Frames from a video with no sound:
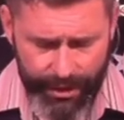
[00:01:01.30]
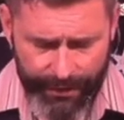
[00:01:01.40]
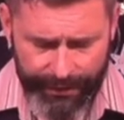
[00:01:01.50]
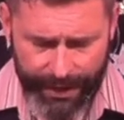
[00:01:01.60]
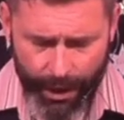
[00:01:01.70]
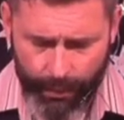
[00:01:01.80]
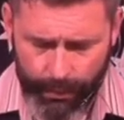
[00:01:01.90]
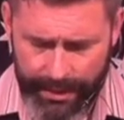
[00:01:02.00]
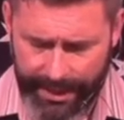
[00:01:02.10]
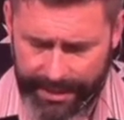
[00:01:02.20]
of the
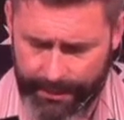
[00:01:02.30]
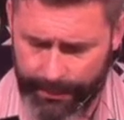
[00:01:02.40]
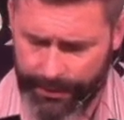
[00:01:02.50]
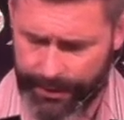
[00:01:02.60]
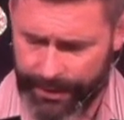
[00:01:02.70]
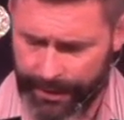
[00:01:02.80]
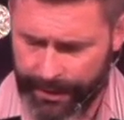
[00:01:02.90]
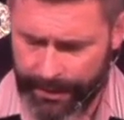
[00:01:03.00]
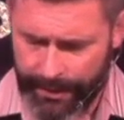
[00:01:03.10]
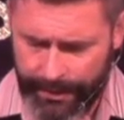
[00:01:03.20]
Old Testament,
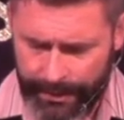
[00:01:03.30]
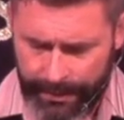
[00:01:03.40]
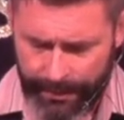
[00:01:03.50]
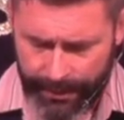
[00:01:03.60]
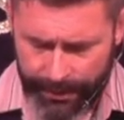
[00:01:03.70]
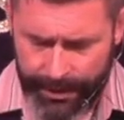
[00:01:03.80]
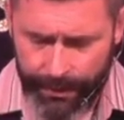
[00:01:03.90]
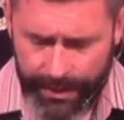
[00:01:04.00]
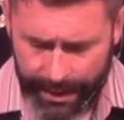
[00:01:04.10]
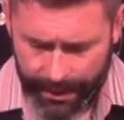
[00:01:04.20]
the
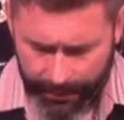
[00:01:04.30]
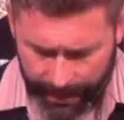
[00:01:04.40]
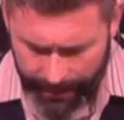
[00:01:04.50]
soteria,